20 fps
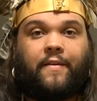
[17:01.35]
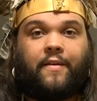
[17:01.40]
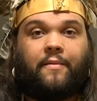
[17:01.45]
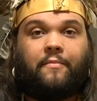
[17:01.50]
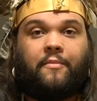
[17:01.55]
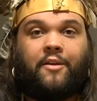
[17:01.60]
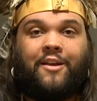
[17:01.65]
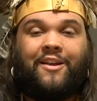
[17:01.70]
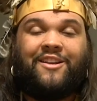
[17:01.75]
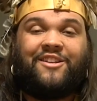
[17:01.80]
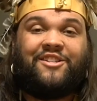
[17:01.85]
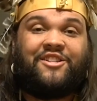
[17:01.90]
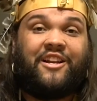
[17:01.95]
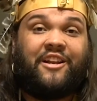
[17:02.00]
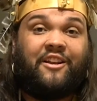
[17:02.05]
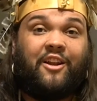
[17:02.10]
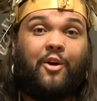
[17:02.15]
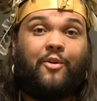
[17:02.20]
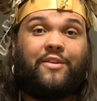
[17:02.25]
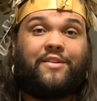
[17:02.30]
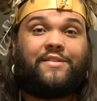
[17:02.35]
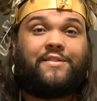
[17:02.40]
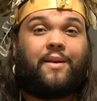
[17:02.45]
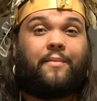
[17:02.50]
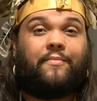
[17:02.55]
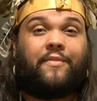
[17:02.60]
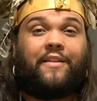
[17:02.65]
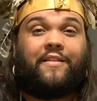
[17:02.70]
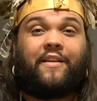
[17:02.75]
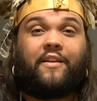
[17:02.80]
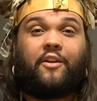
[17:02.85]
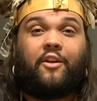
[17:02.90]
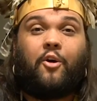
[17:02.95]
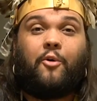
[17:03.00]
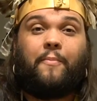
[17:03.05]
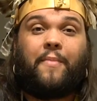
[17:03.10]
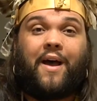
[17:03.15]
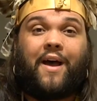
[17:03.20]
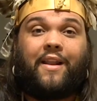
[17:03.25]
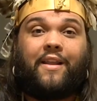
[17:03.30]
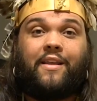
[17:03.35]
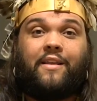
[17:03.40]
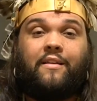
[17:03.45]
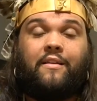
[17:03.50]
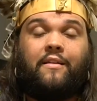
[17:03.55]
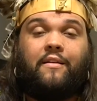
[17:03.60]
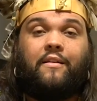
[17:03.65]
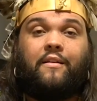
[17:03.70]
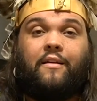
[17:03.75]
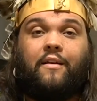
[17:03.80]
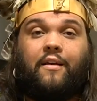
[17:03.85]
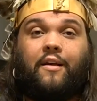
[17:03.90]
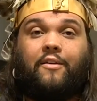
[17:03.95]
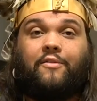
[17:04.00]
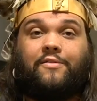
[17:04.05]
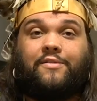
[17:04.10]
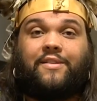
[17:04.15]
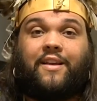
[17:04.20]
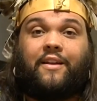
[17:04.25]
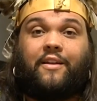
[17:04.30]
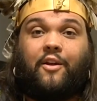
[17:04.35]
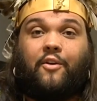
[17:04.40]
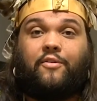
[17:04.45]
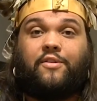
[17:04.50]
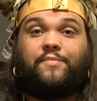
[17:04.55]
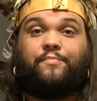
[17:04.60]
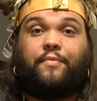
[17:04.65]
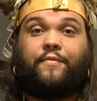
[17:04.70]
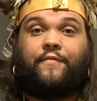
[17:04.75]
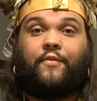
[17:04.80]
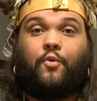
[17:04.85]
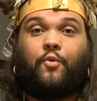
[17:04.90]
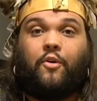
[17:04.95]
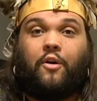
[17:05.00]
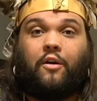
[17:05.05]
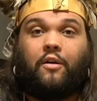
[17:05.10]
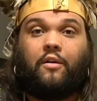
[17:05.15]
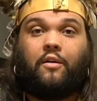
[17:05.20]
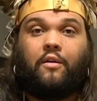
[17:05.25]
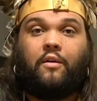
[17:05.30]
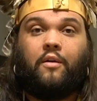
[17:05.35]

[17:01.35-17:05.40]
them, she noticed something that nobody else had noticed before.